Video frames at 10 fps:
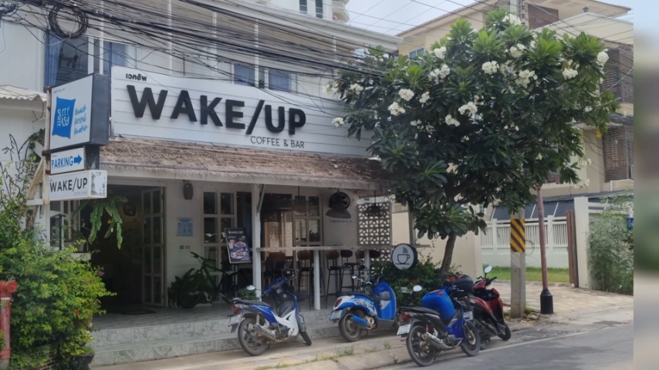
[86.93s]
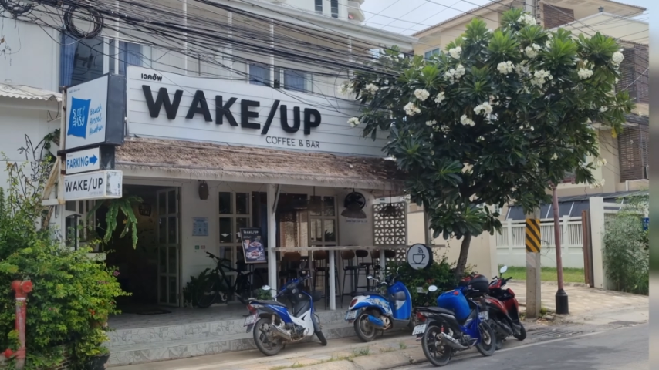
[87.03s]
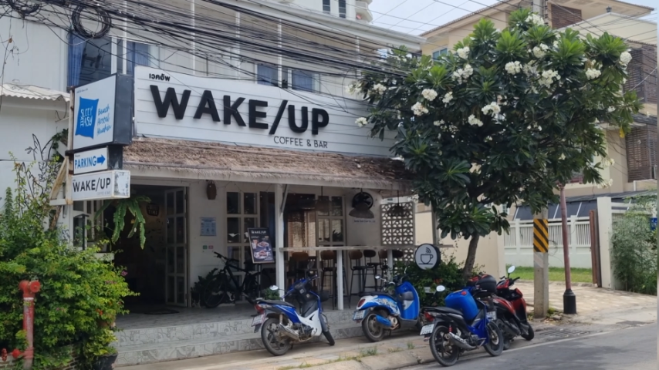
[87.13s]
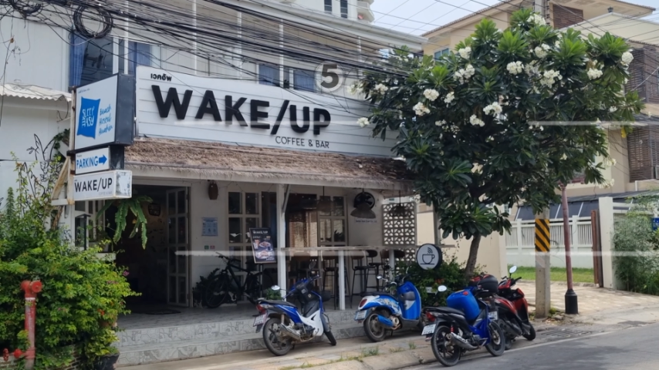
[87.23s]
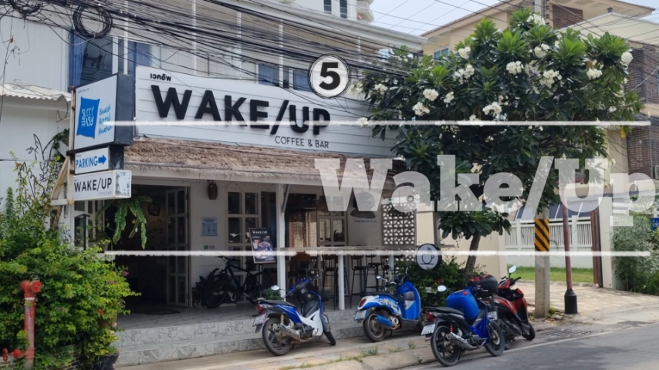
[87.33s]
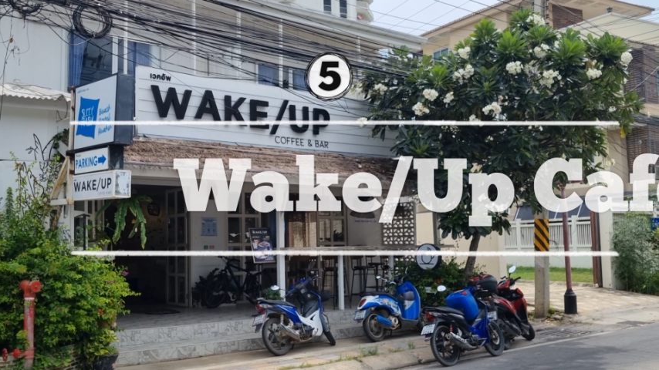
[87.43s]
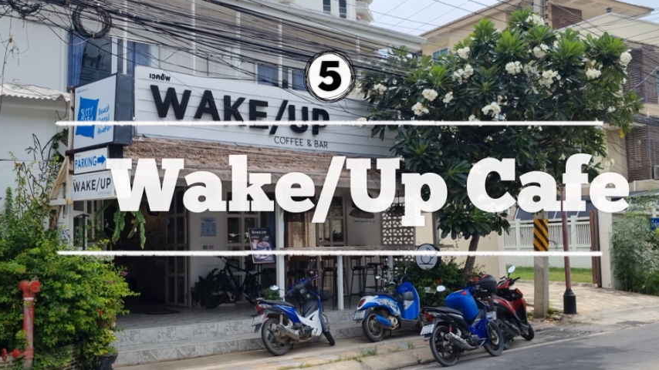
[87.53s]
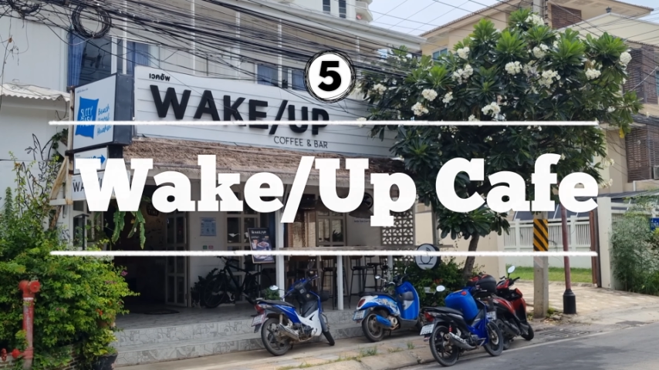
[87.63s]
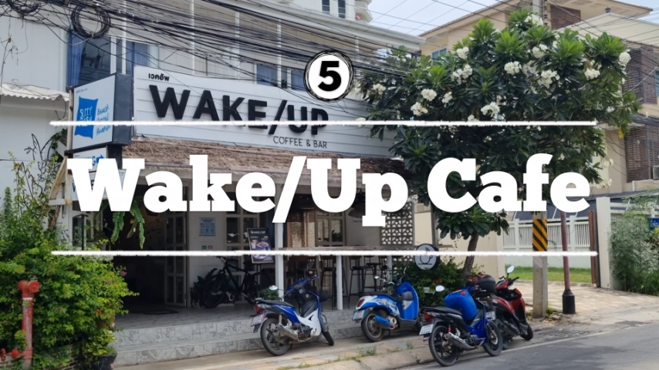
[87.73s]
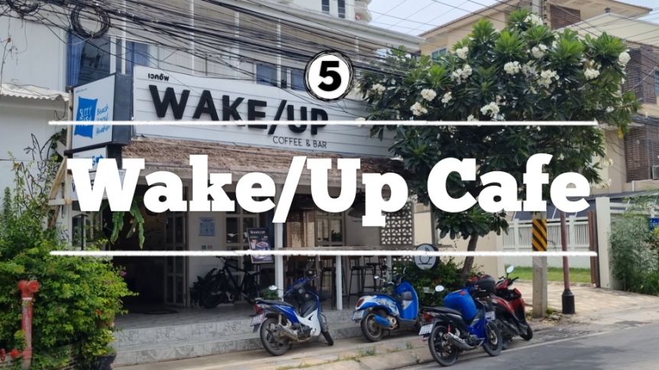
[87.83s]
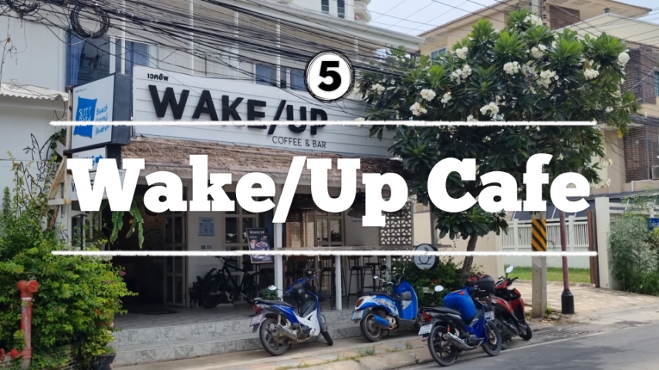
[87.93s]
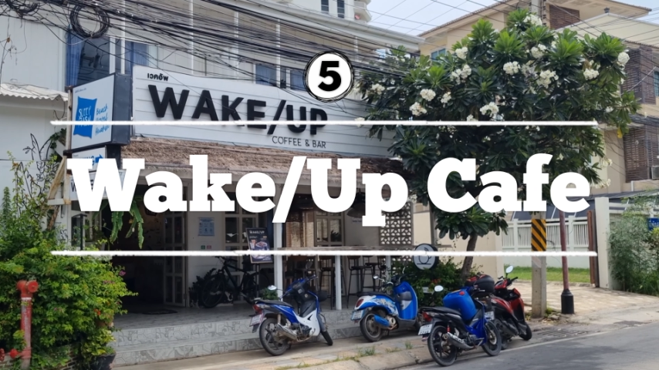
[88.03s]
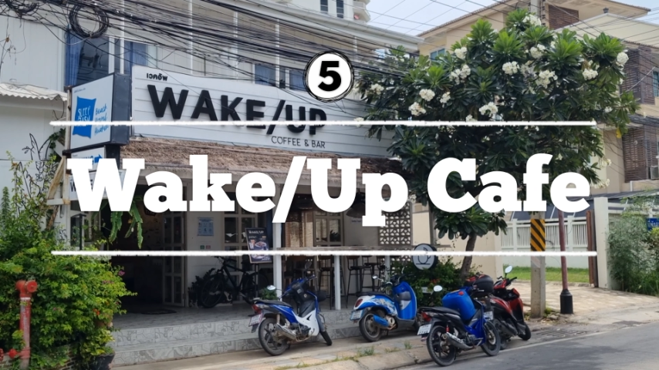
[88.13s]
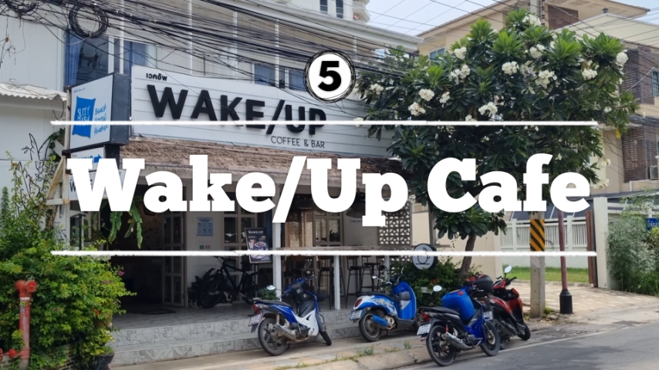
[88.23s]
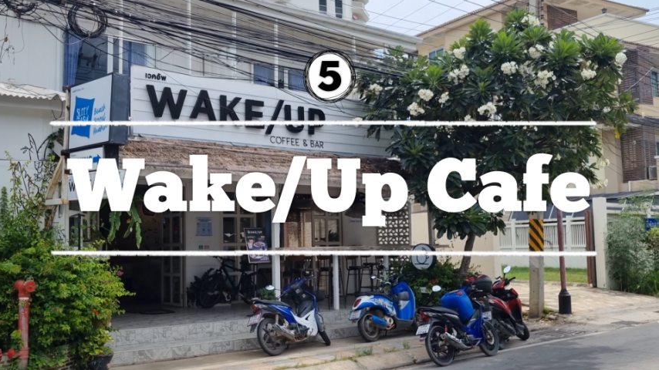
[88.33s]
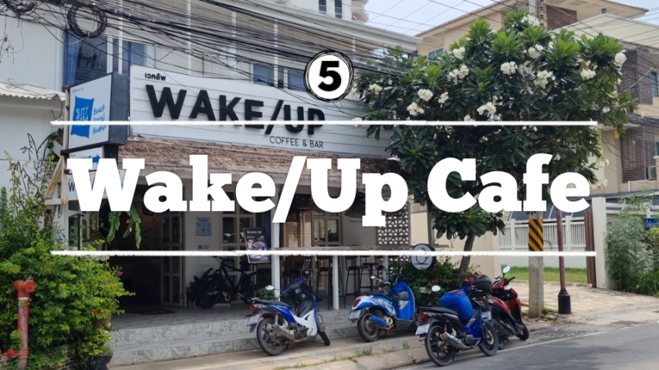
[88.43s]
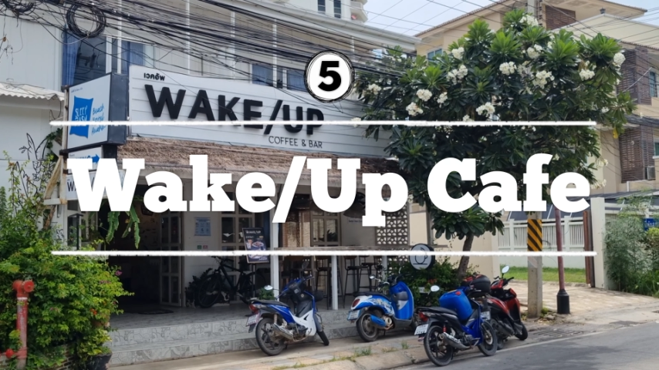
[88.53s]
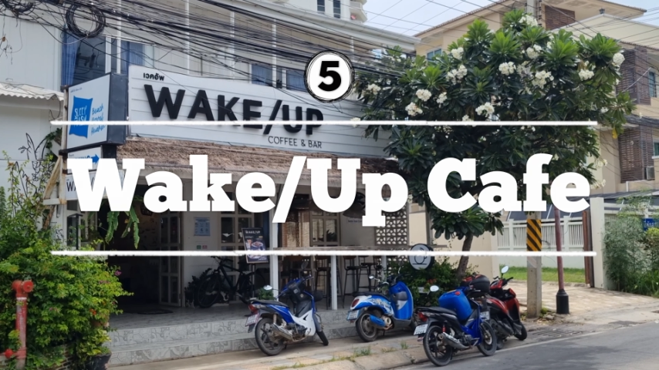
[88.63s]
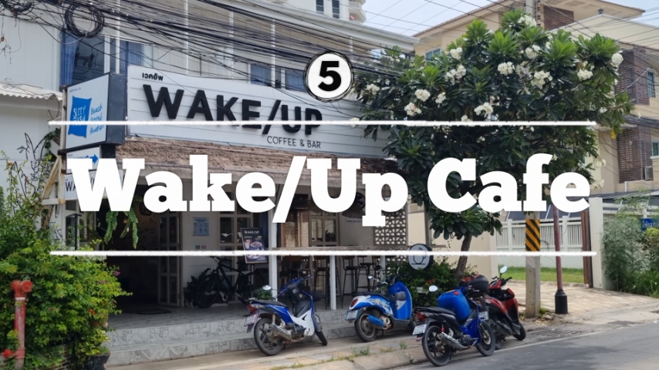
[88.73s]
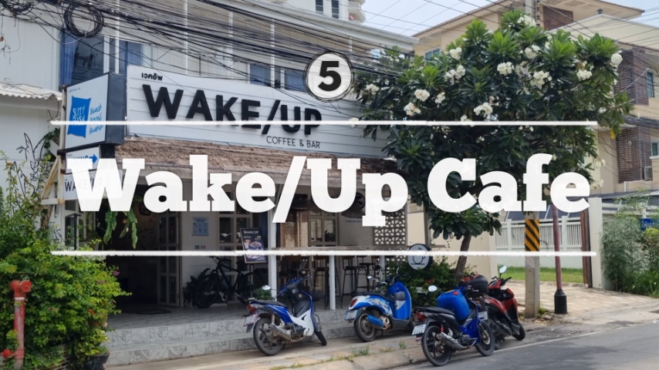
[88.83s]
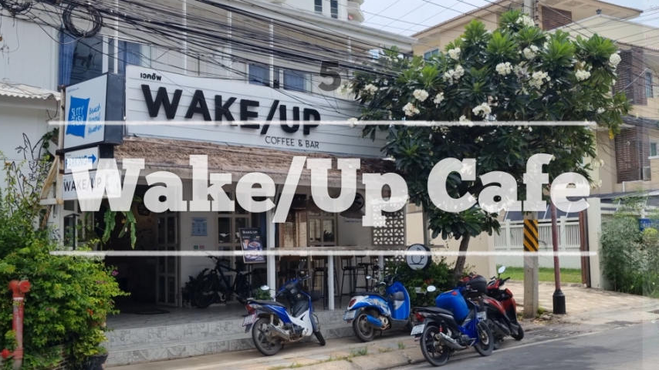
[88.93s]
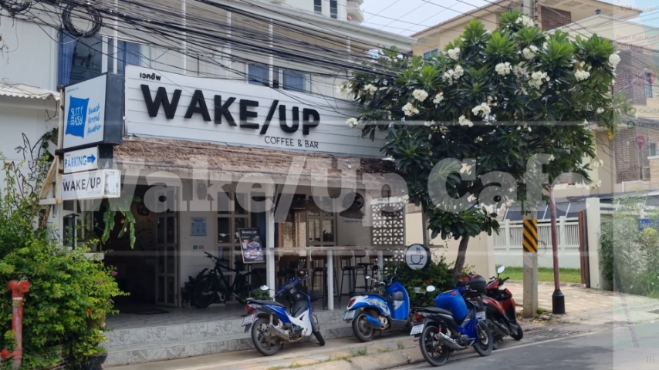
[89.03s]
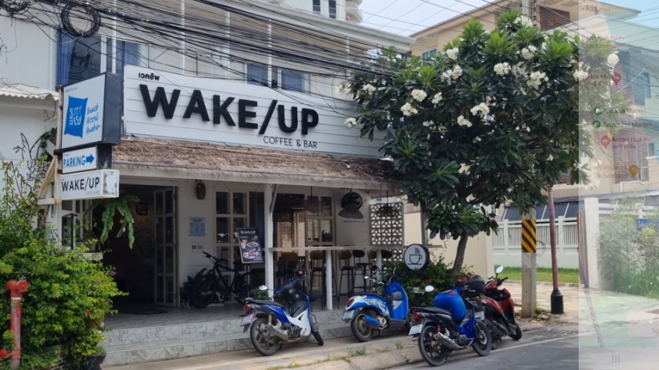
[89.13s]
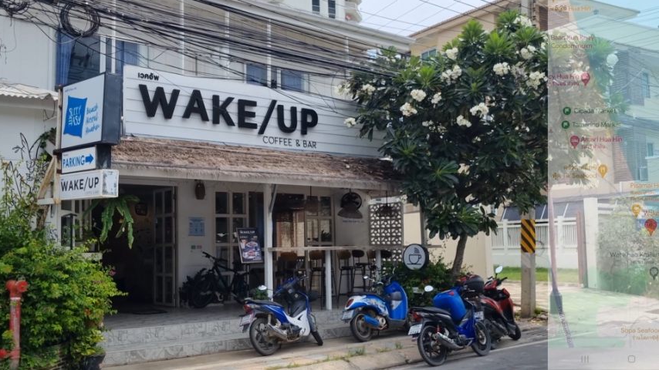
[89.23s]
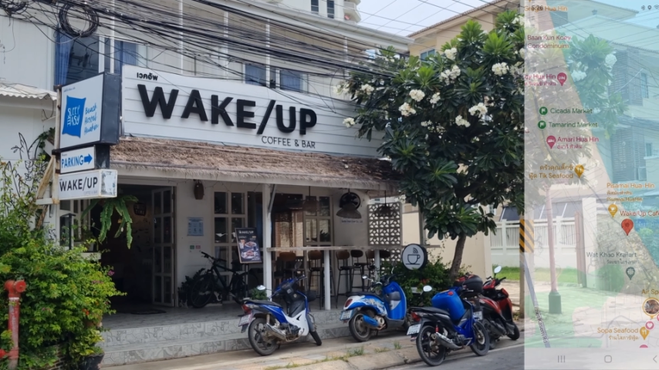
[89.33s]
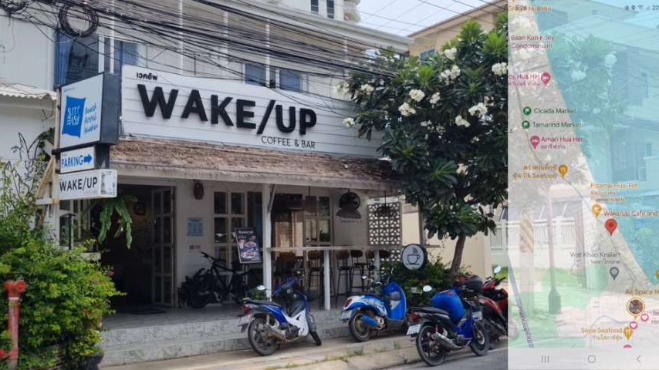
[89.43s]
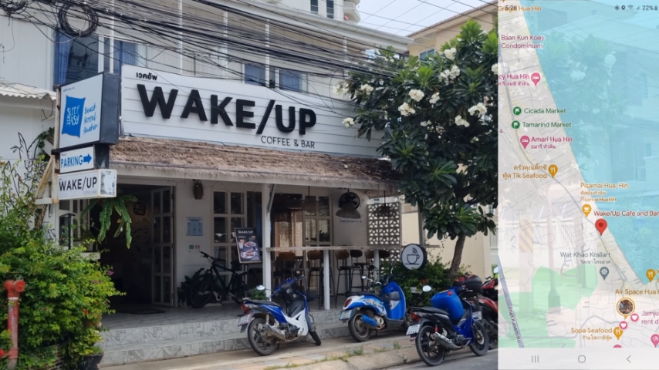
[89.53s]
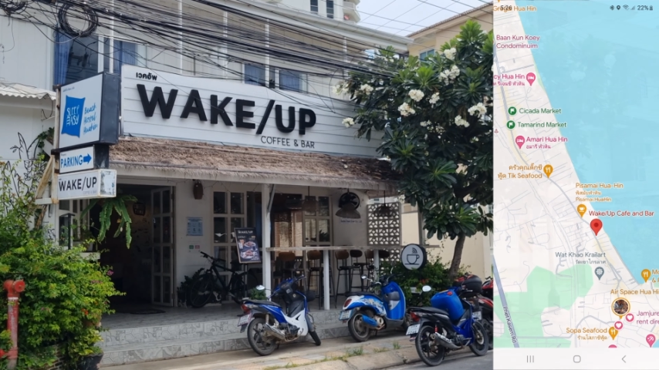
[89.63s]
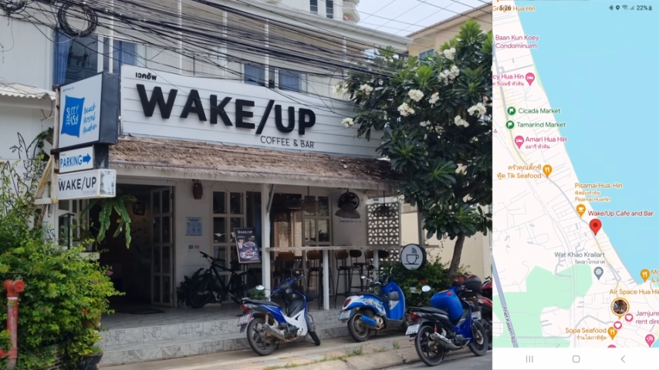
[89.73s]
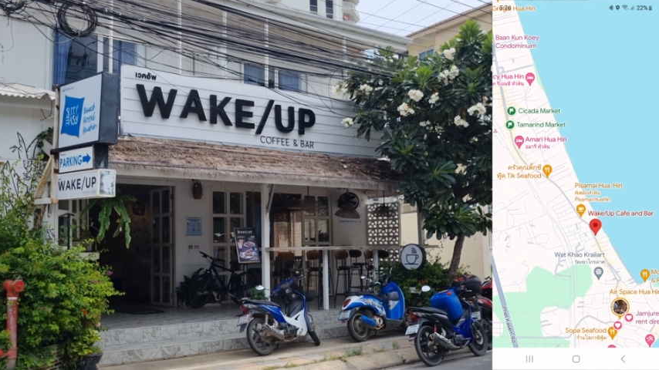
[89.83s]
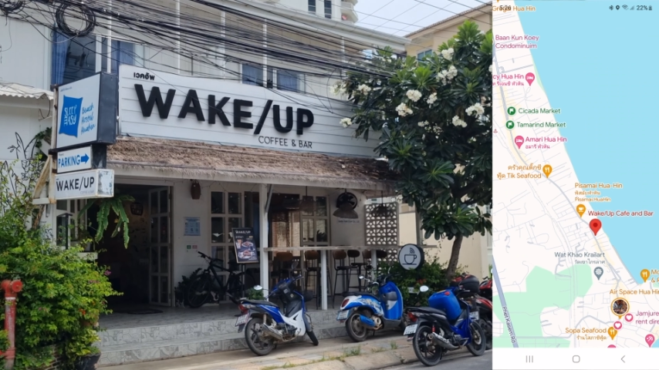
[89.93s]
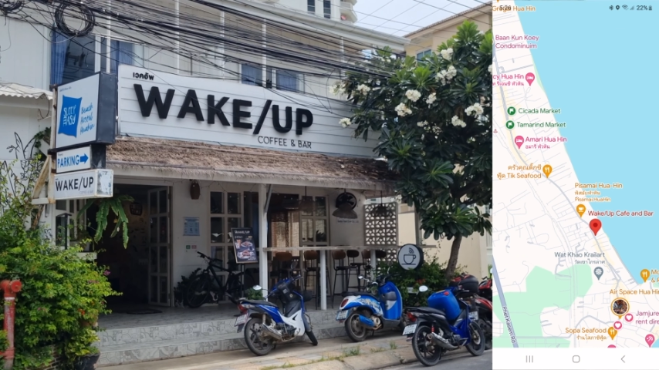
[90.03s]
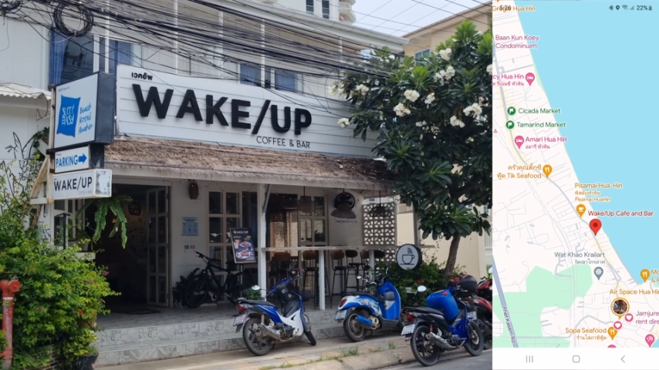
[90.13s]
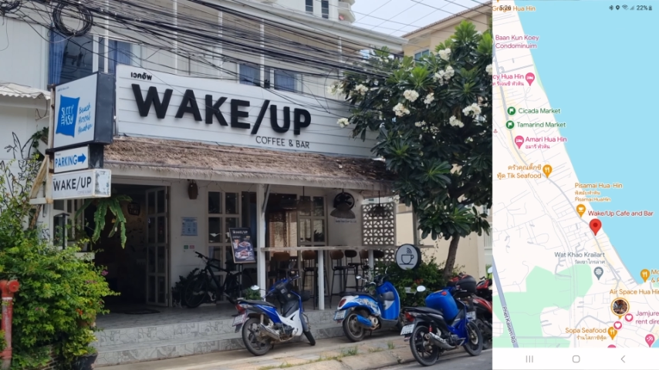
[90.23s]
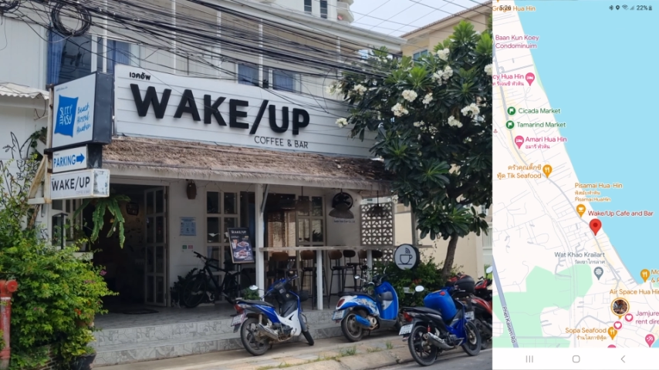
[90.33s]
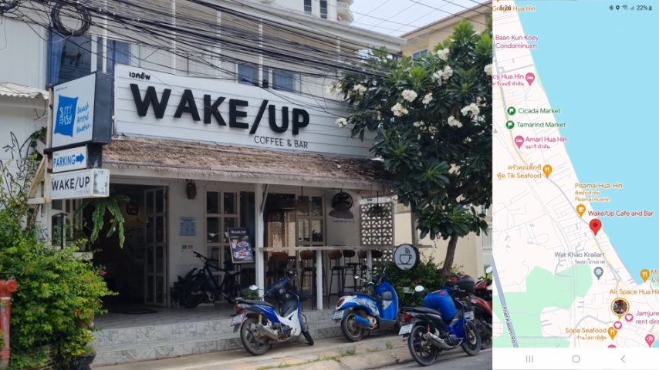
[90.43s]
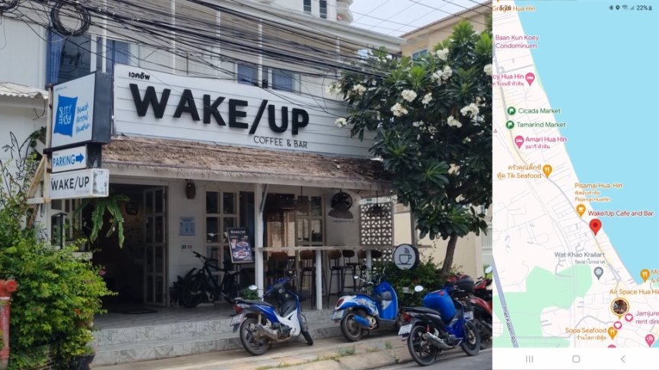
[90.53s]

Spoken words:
No face is visible, so there are no lips to read.